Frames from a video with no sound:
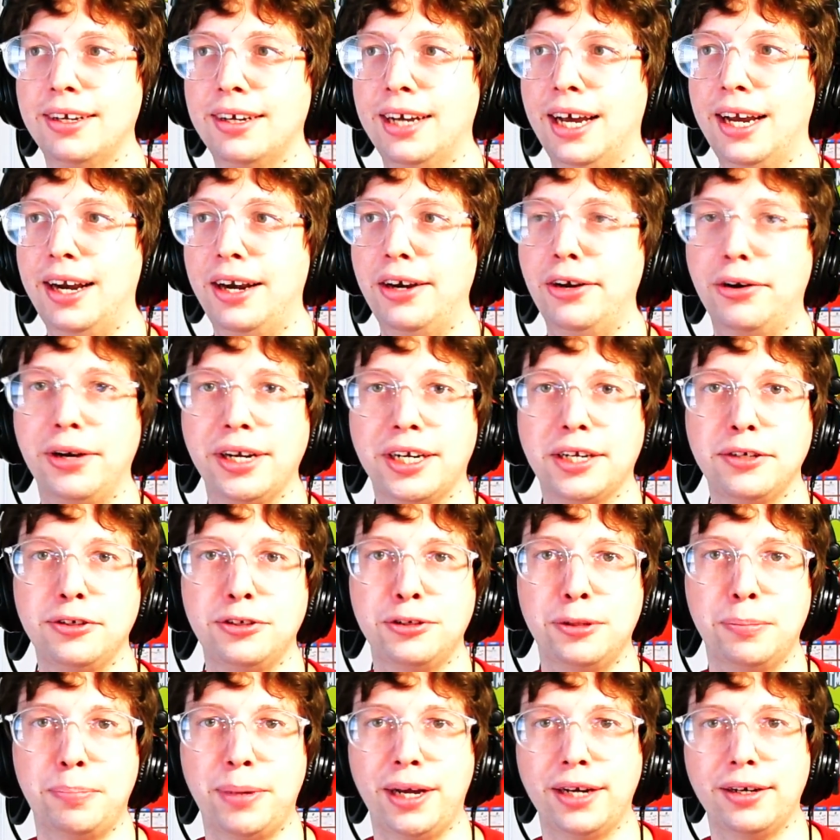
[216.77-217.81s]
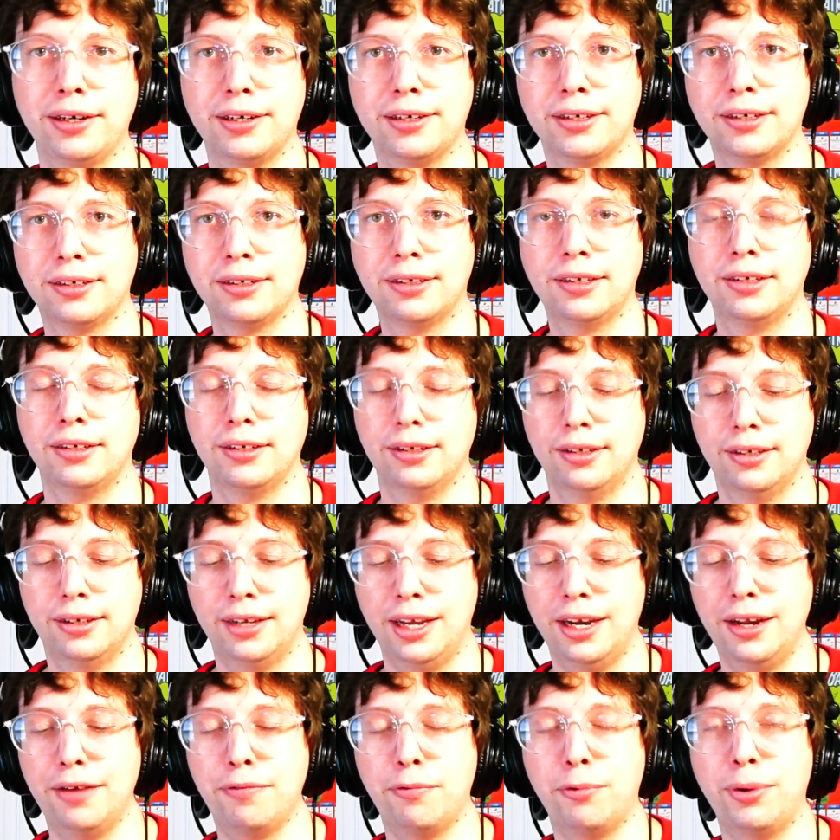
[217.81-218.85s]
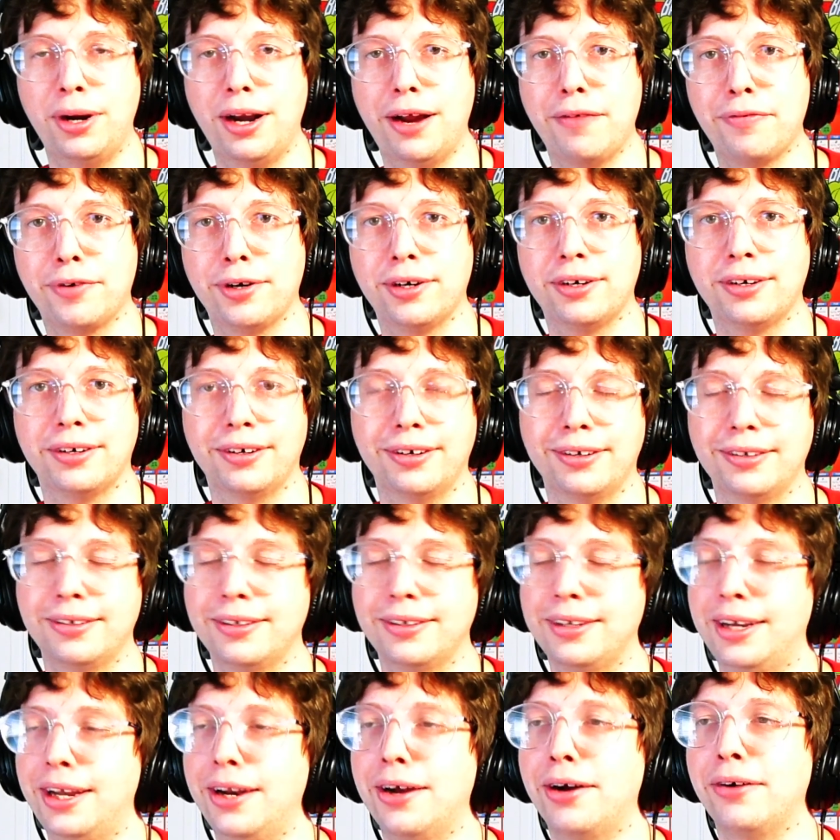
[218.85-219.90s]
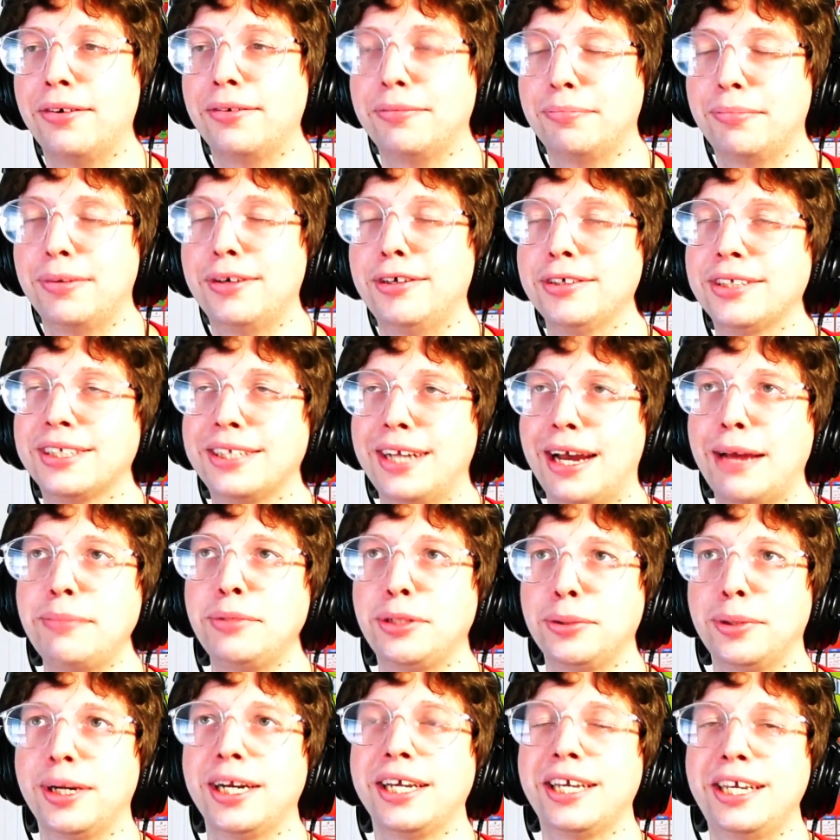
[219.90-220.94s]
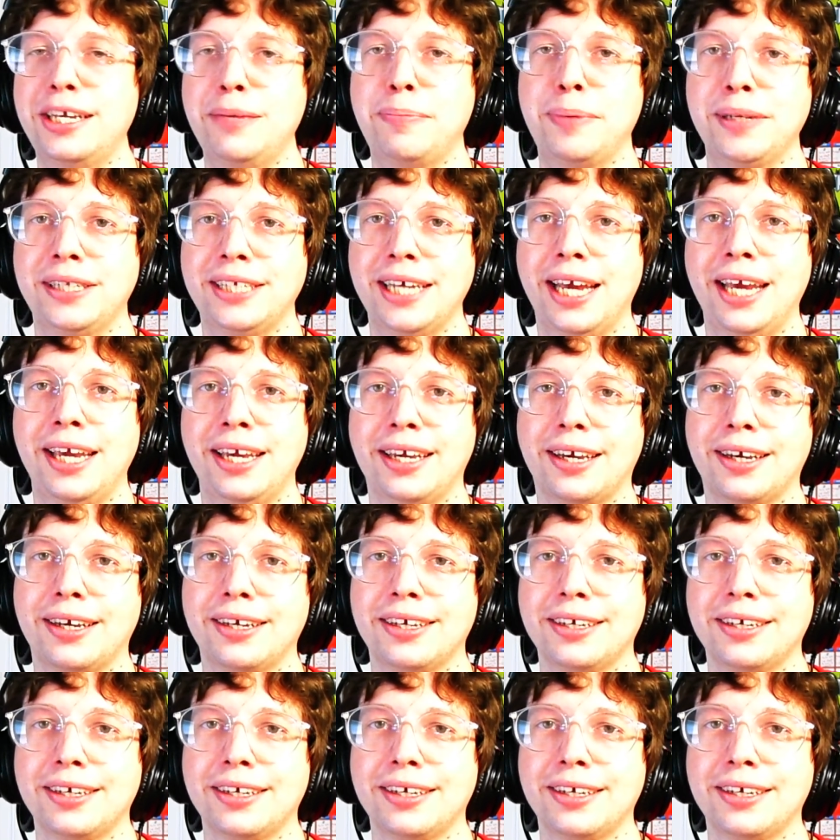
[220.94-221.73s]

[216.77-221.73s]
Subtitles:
And I know I can do it better. And whenever, most times you want to keep a take,